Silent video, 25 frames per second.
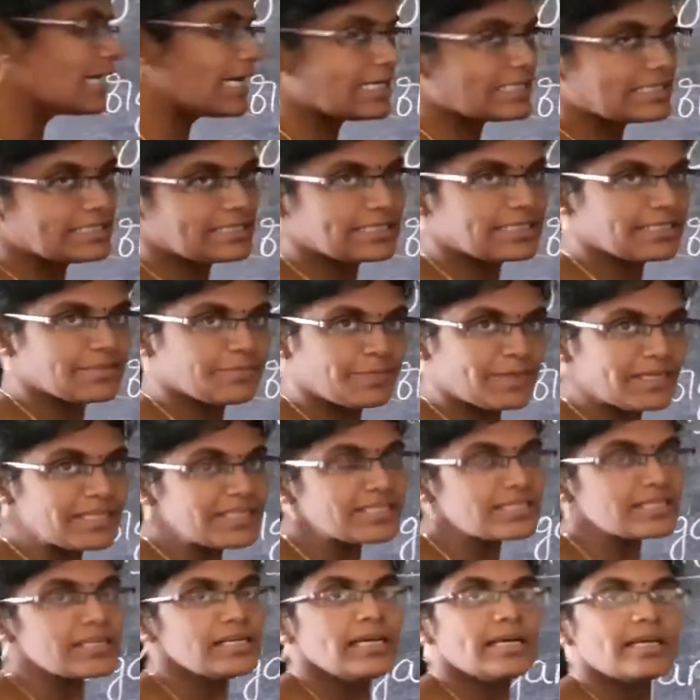acids
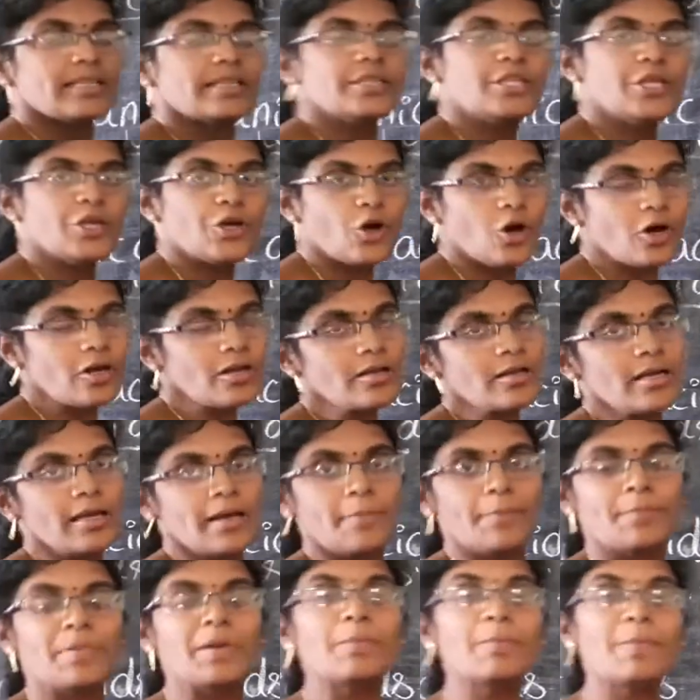means they are
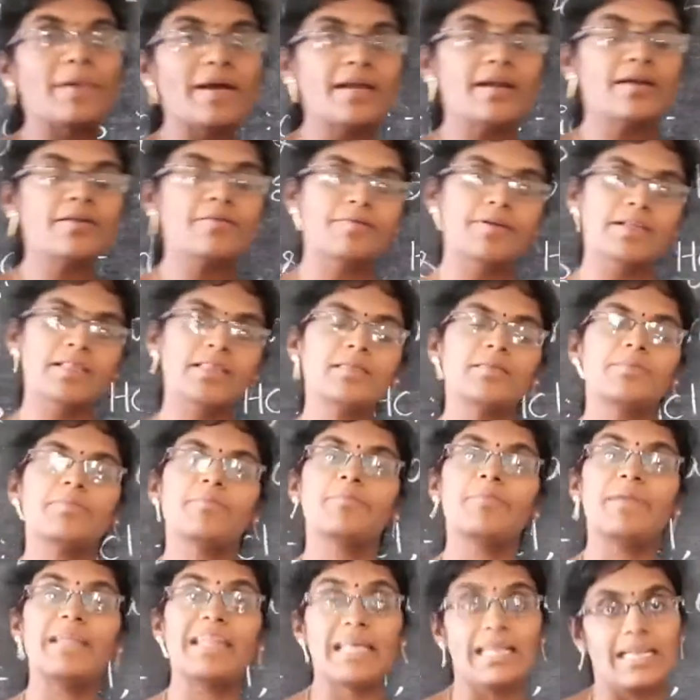prepared with
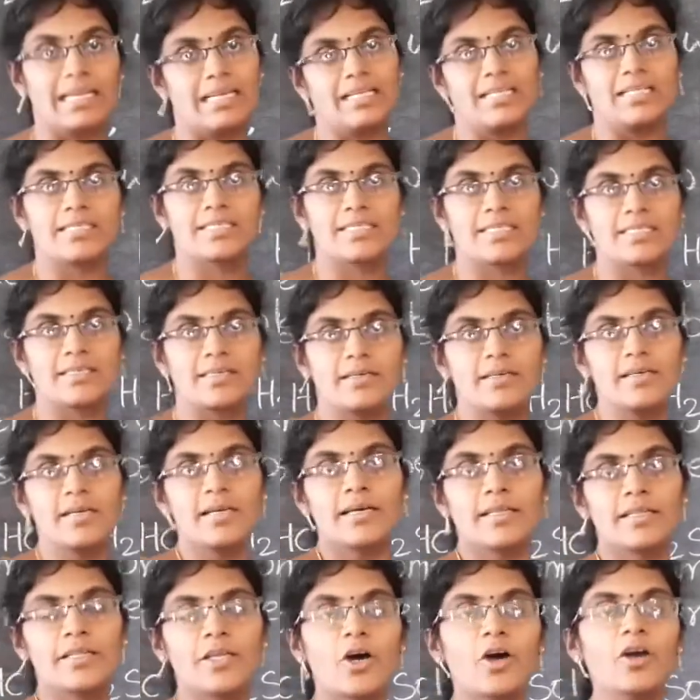minerals.
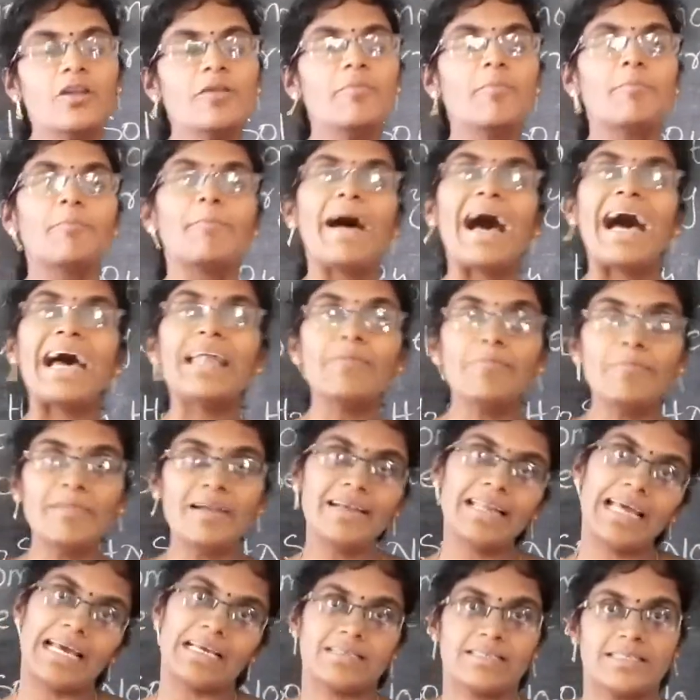They are
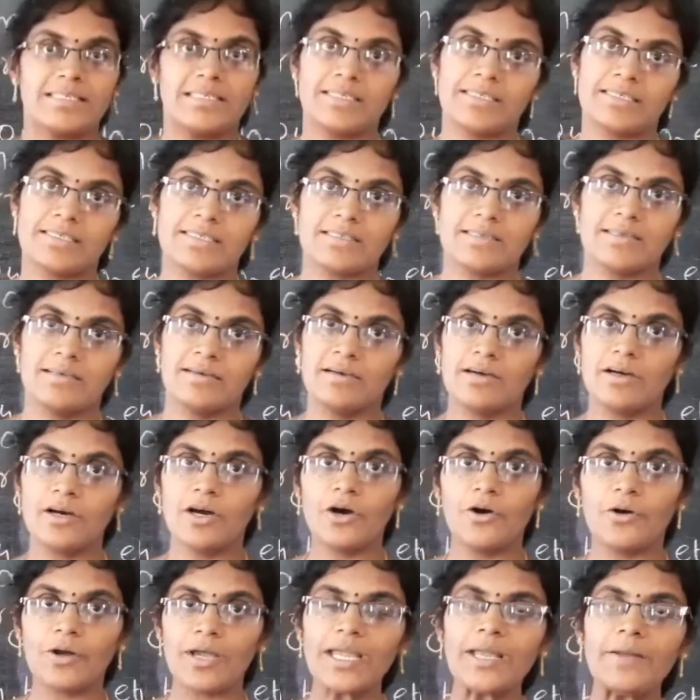man-made acids.
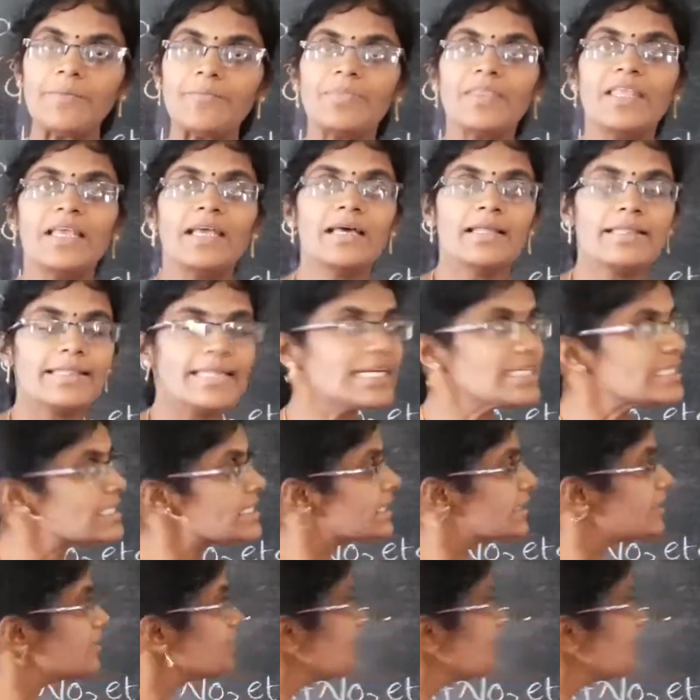Okay. Next,